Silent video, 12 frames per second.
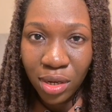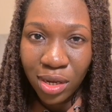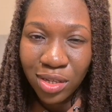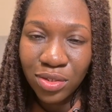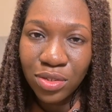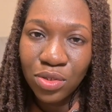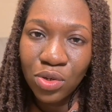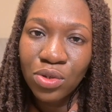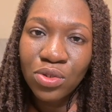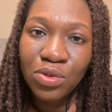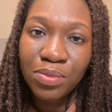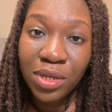it's going to
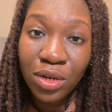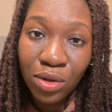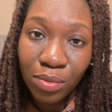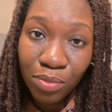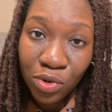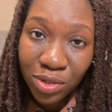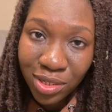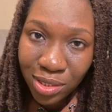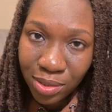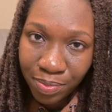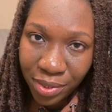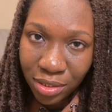consume a lot more
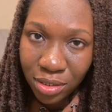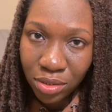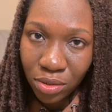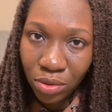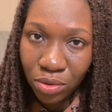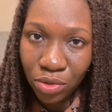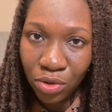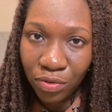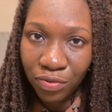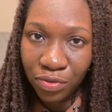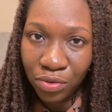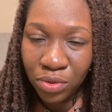space on your
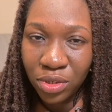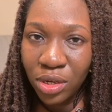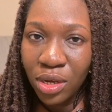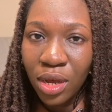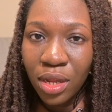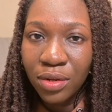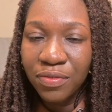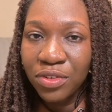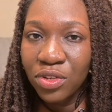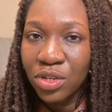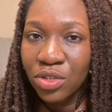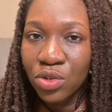phone. The
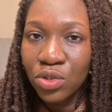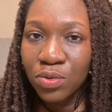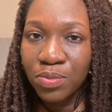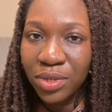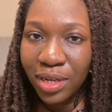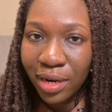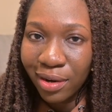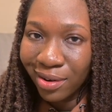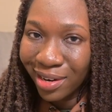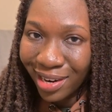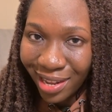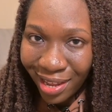video is going to be
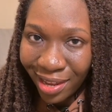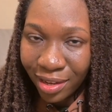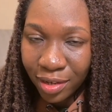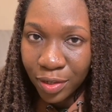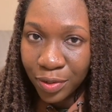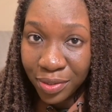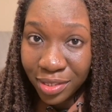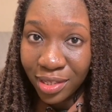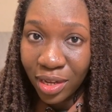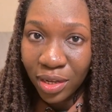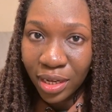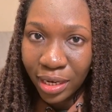clear,
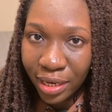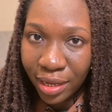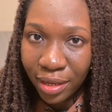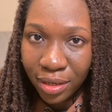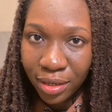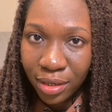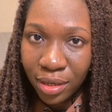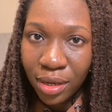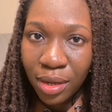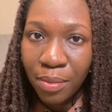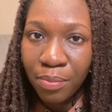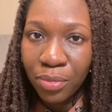crystal clear,
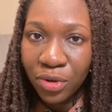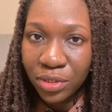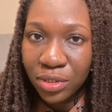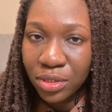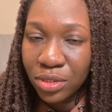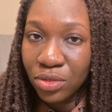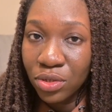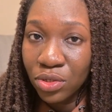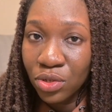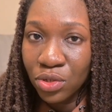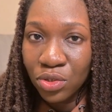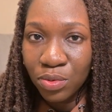but it's going to
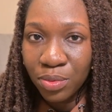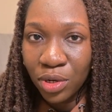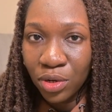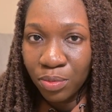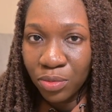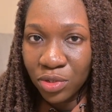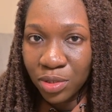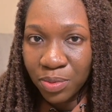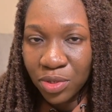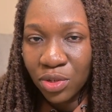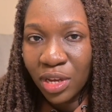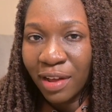consume a lot more
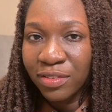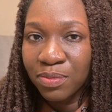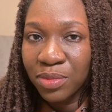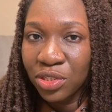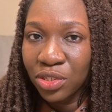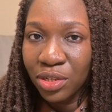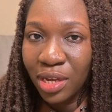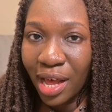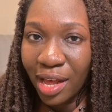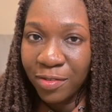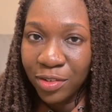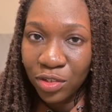space. So you have to make sure you
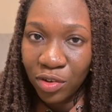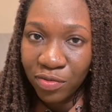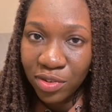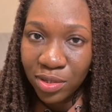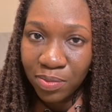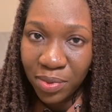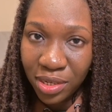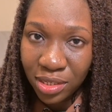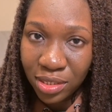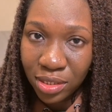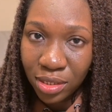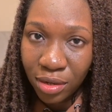have enough
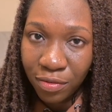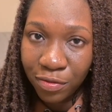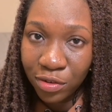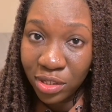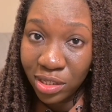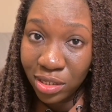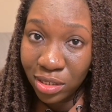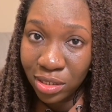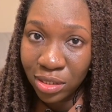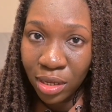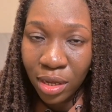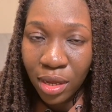space for
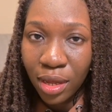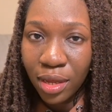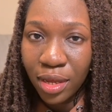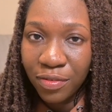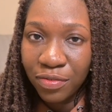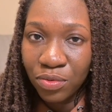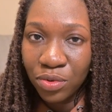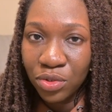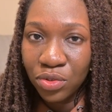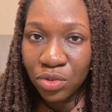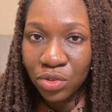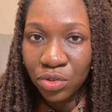this if you want
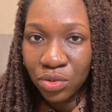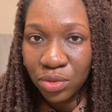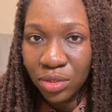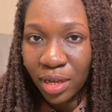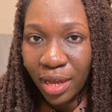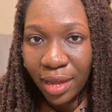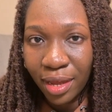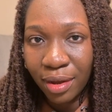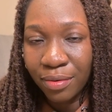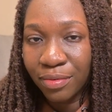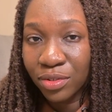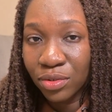to shoot
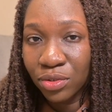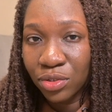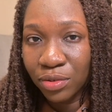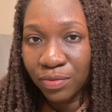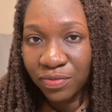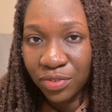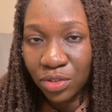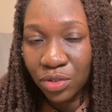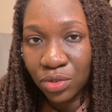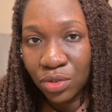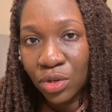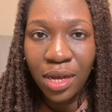higher resolution
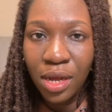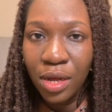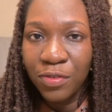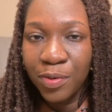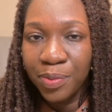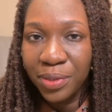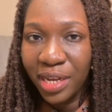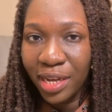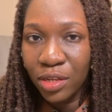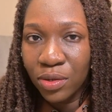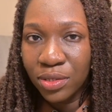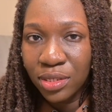videos. For people that
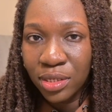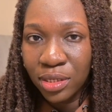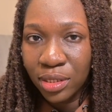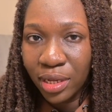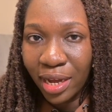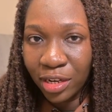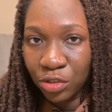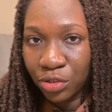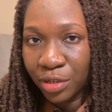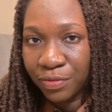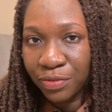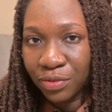are using
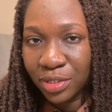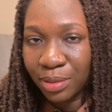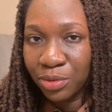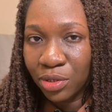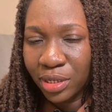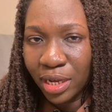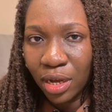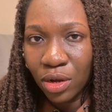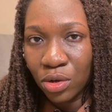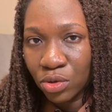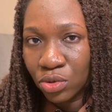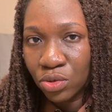Android phones, I'm sure there are
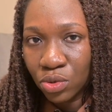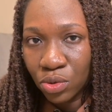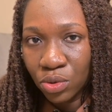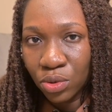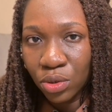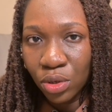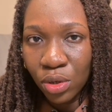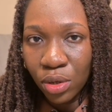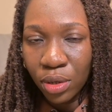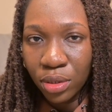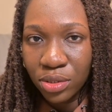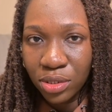also
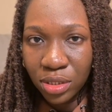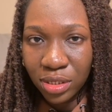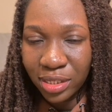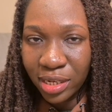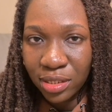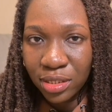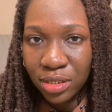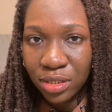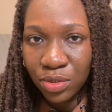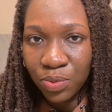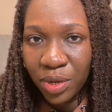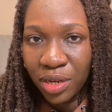the
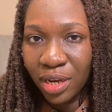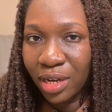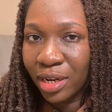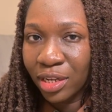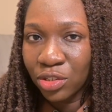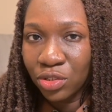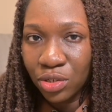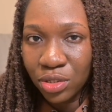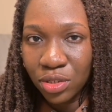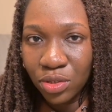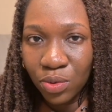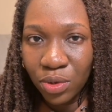settings where you can
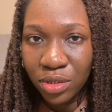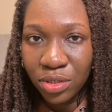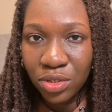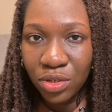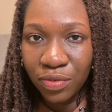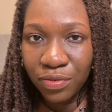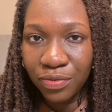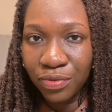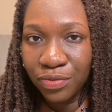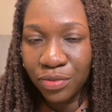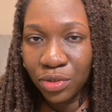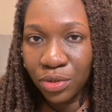adjust the quality of
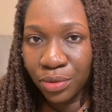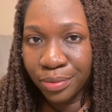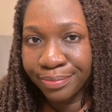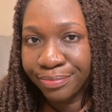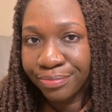the